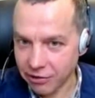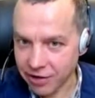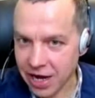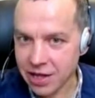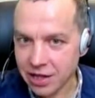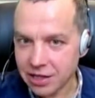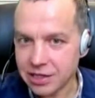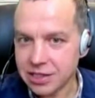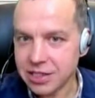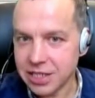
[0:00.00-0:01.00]
run
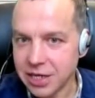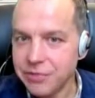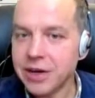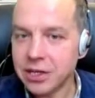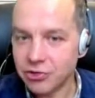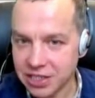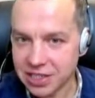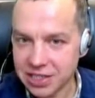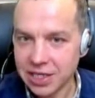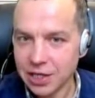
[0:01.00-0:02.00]
significant
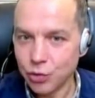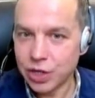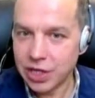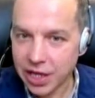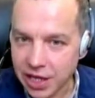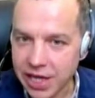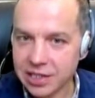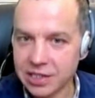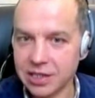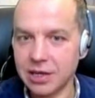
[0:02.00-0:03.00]
risks when they
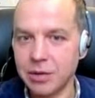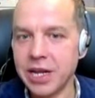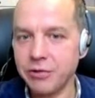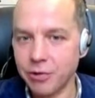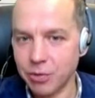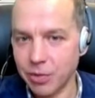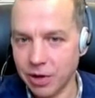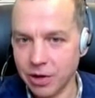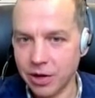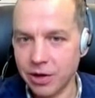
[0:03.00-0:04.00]
collect uh, money from
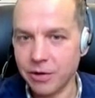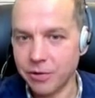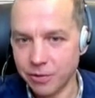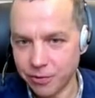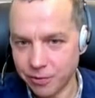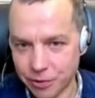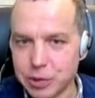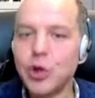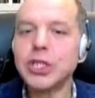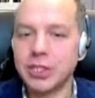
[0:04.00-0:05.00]
uh, f- from
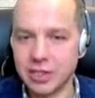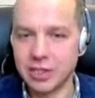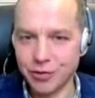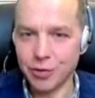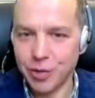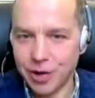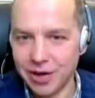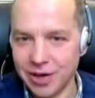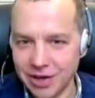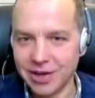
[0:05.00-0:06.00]
sponsors, from
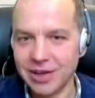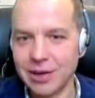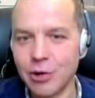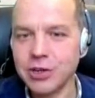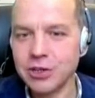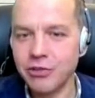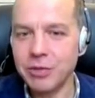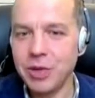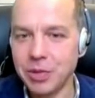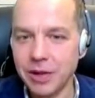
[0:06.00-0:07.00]
uh, ordinary
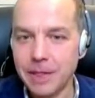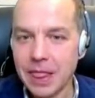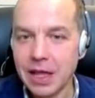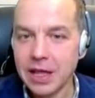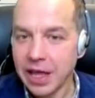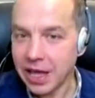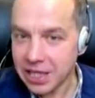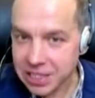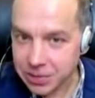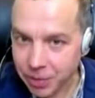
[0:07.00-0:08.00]
people. And
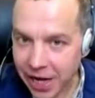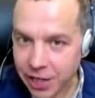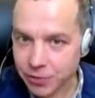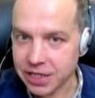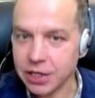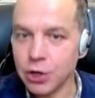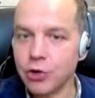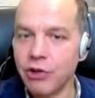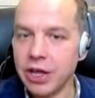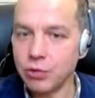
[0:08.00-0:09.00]
in spite of that,
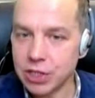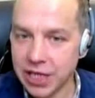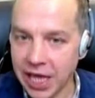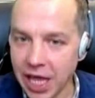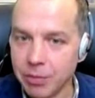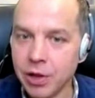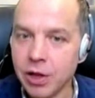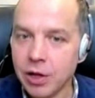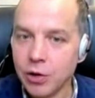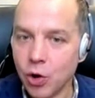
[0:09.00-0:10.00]
Ukraine was
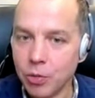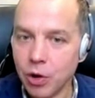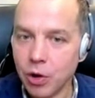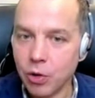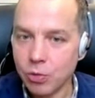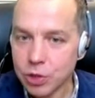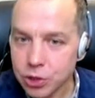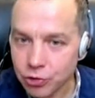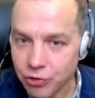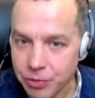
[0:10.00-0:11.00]
able om- almost
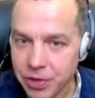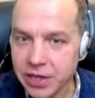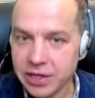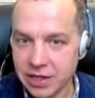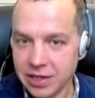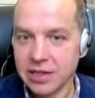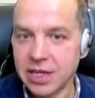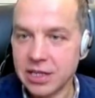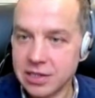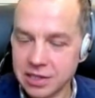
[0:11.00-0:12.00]
to repeat
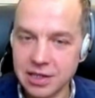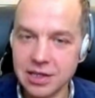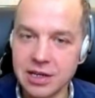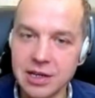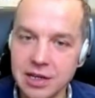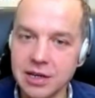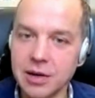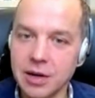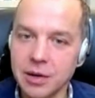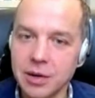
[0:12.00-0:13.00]
that
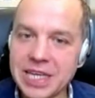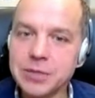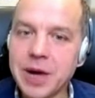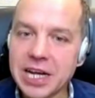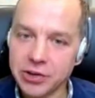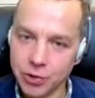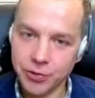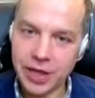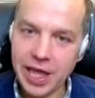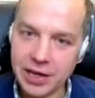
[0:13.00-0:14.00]
uh, best pattern
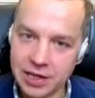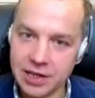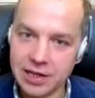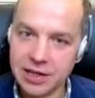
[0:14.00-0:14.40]
of Canada.